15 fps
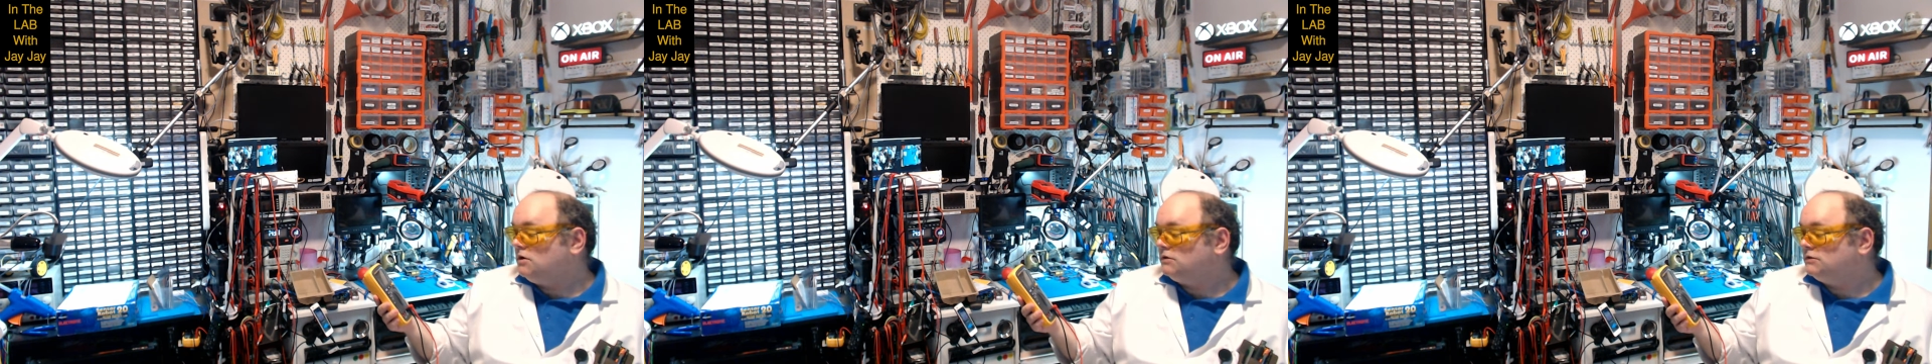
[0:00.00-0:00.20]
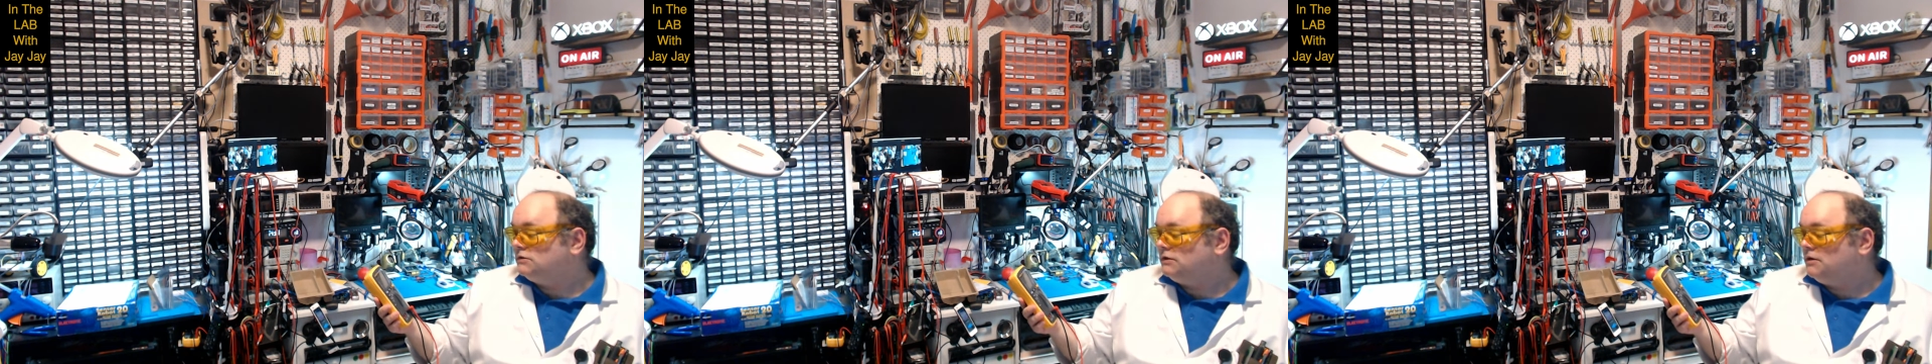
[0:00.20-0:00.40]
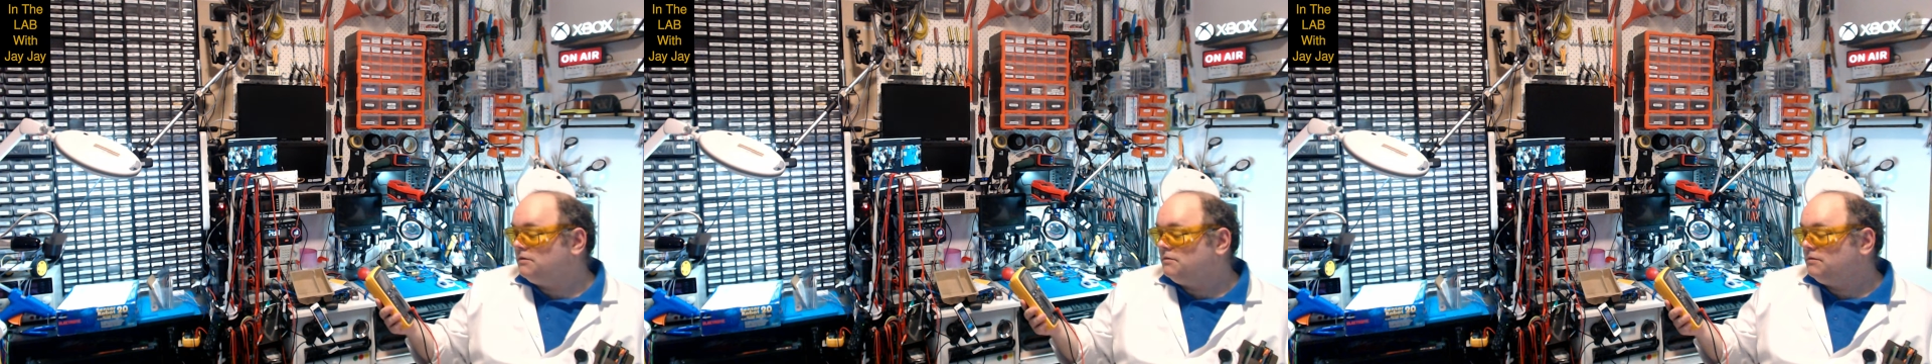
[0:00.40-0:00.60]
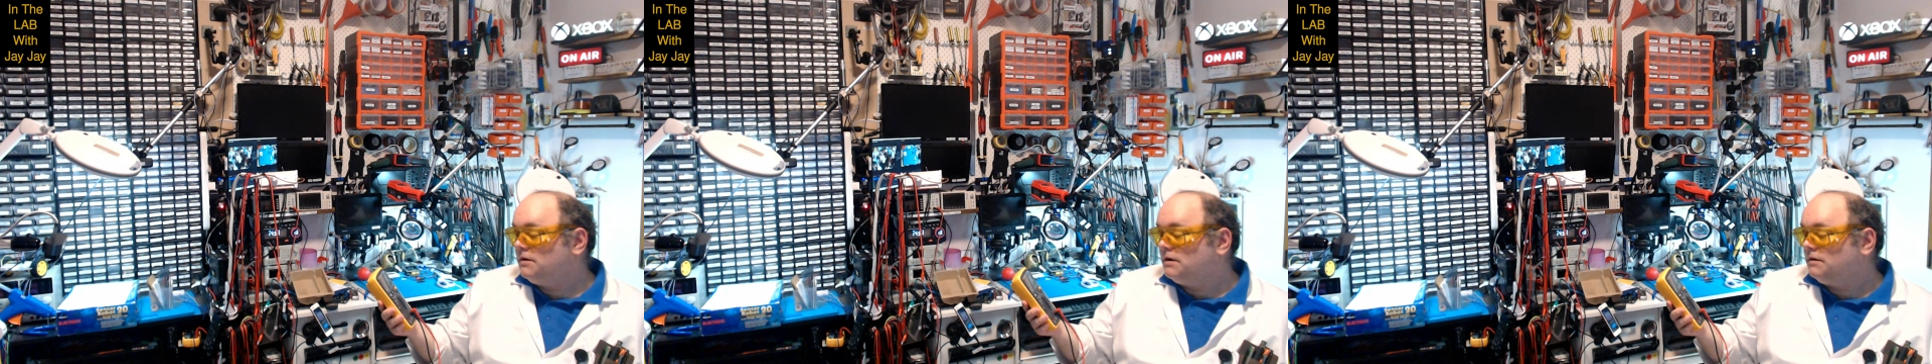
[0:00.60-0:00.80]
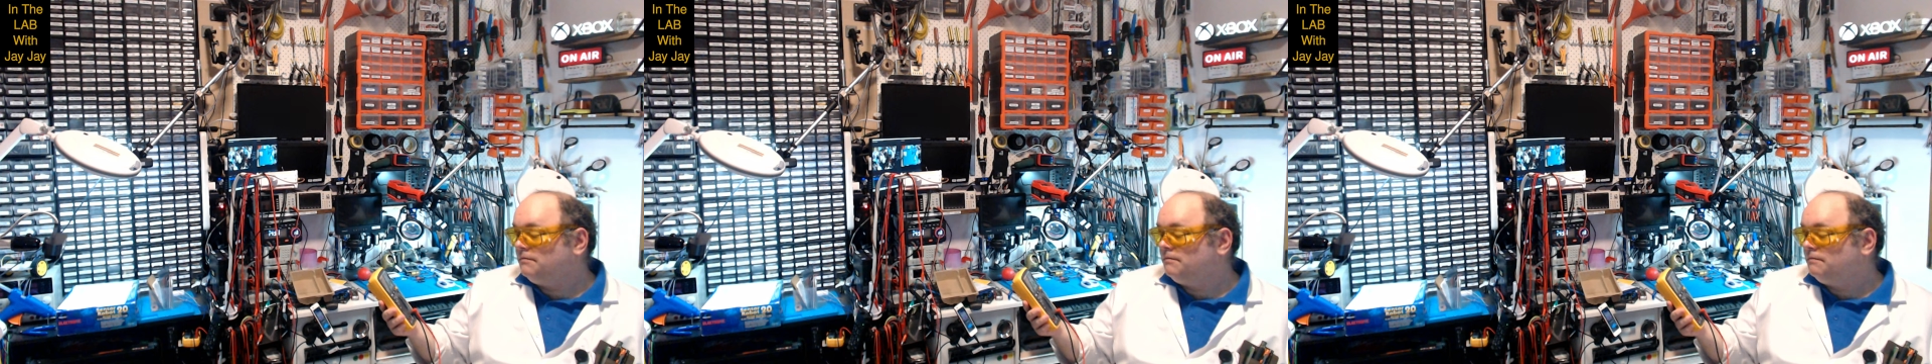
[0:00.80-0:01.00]
So
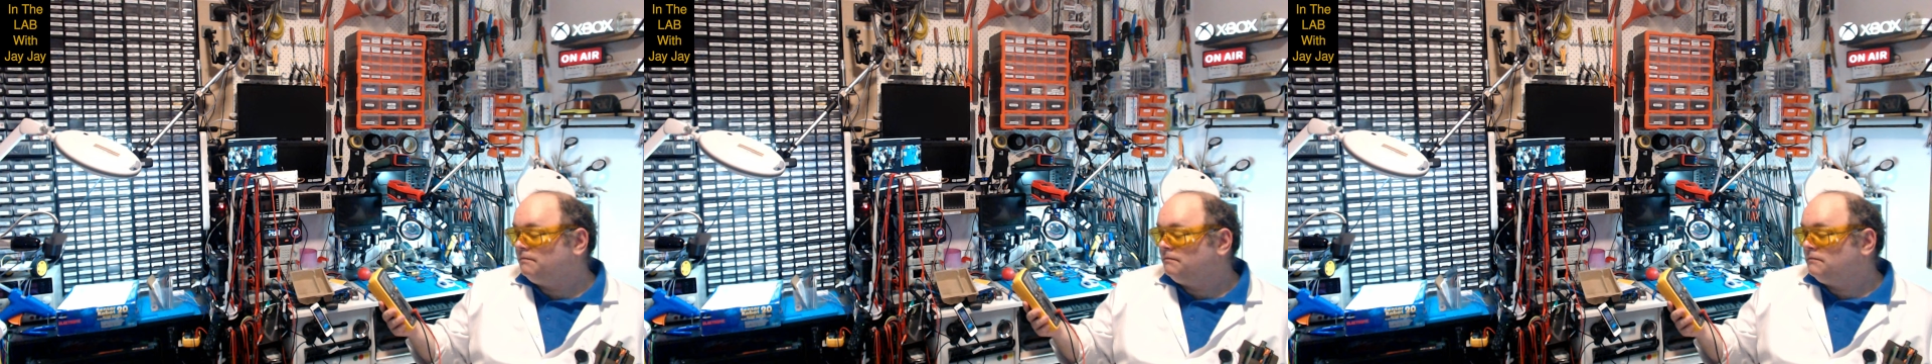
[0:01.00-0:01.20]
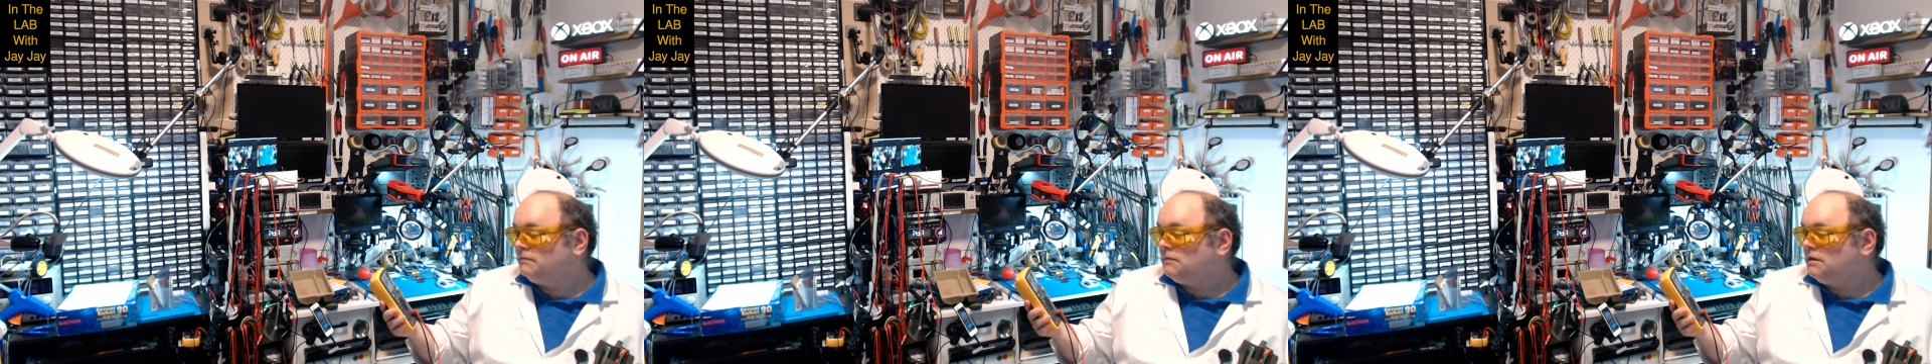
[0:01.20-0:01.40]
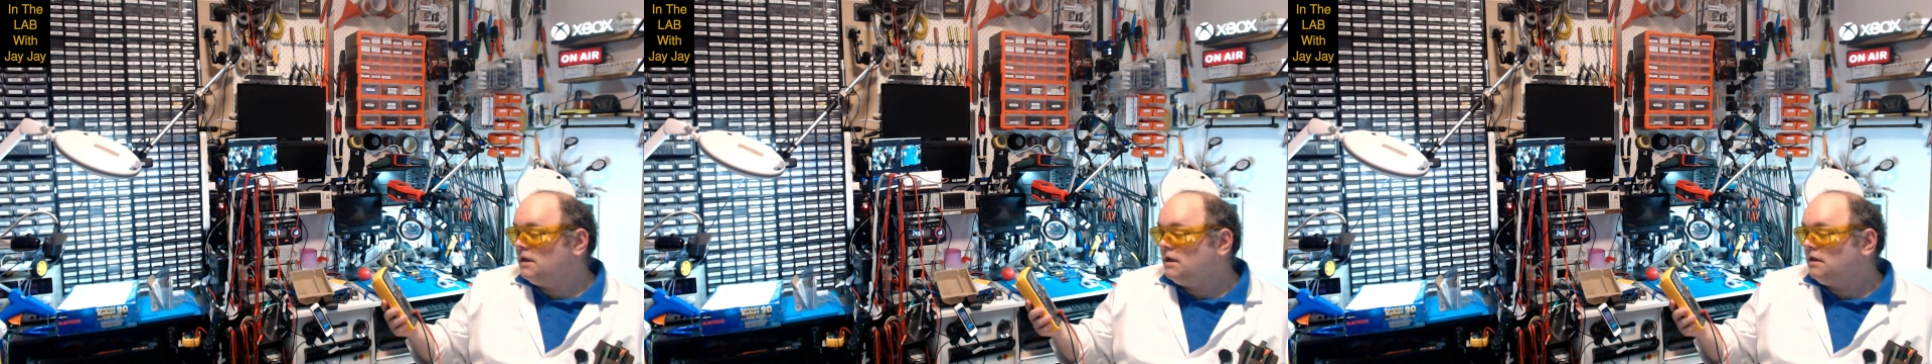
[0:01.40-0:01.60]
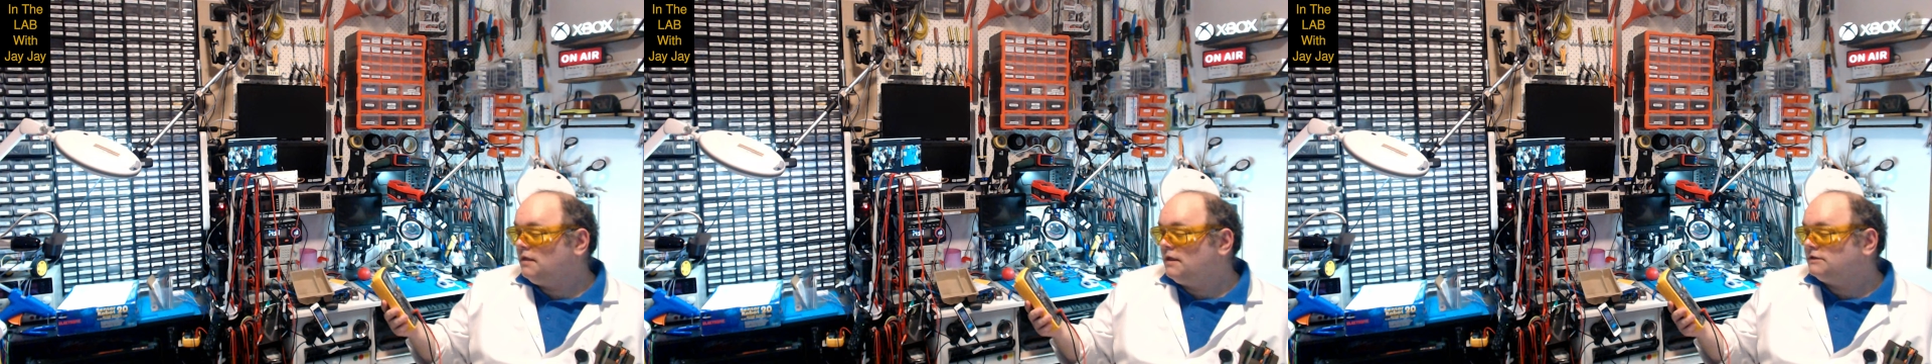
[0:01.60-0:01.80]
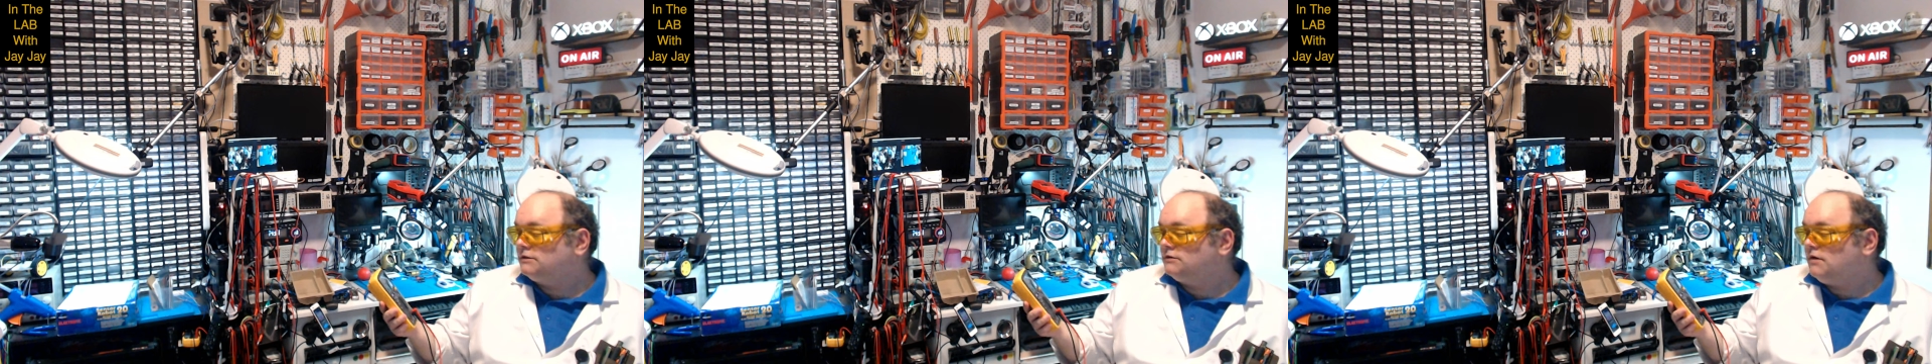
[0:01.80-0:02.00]
um, yeah,
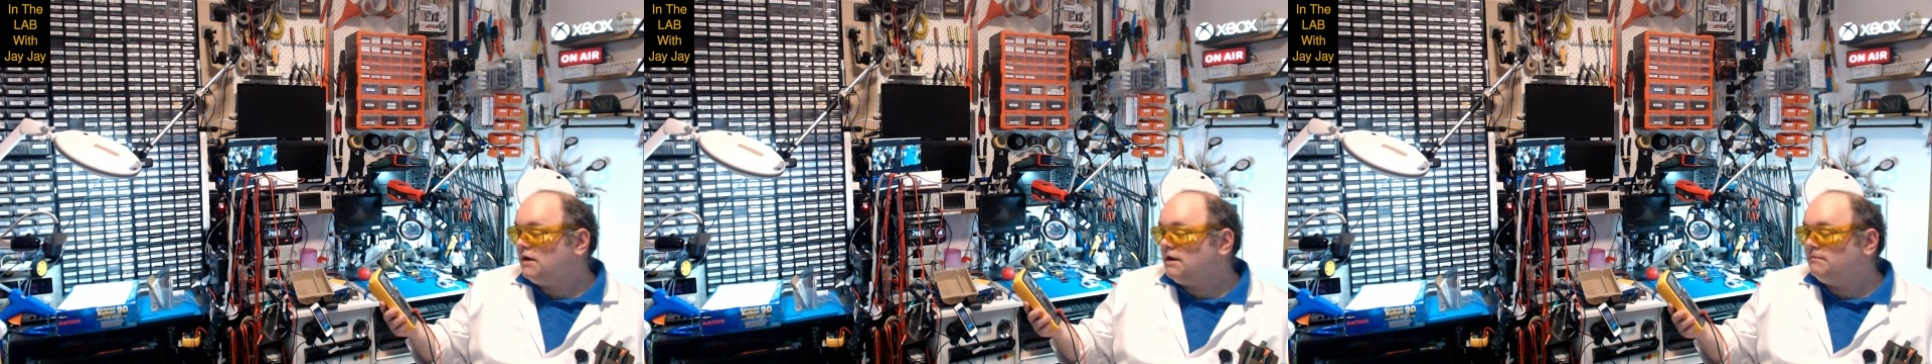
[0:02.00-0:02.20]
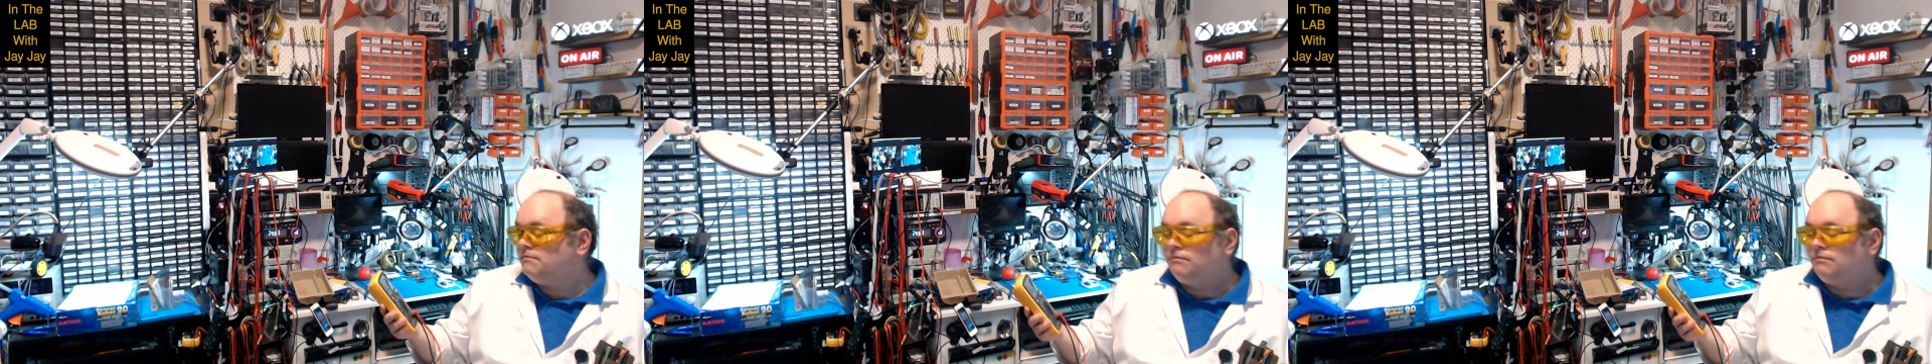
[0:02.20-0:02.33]
that's great.